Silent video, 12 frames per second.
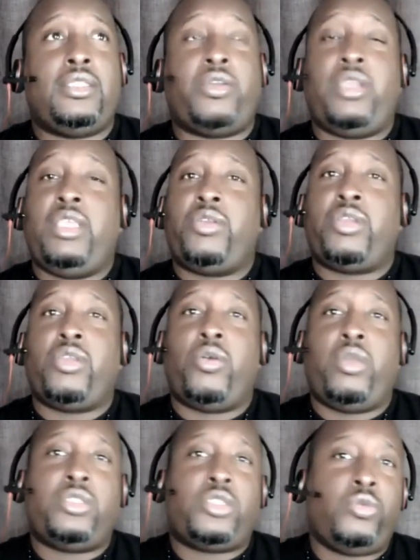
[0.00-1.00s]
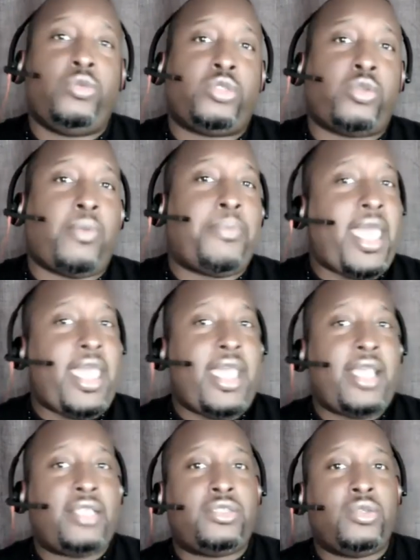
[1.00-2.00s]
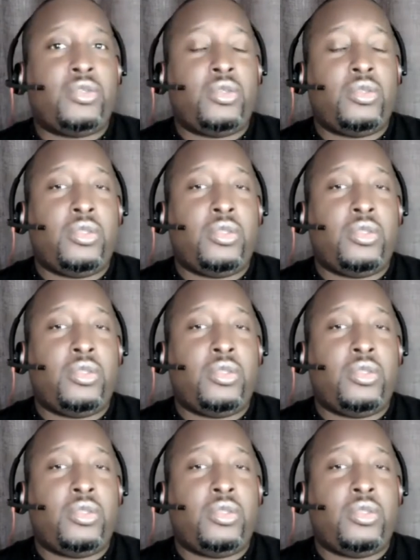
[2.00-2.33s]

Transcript: they're either going to surpass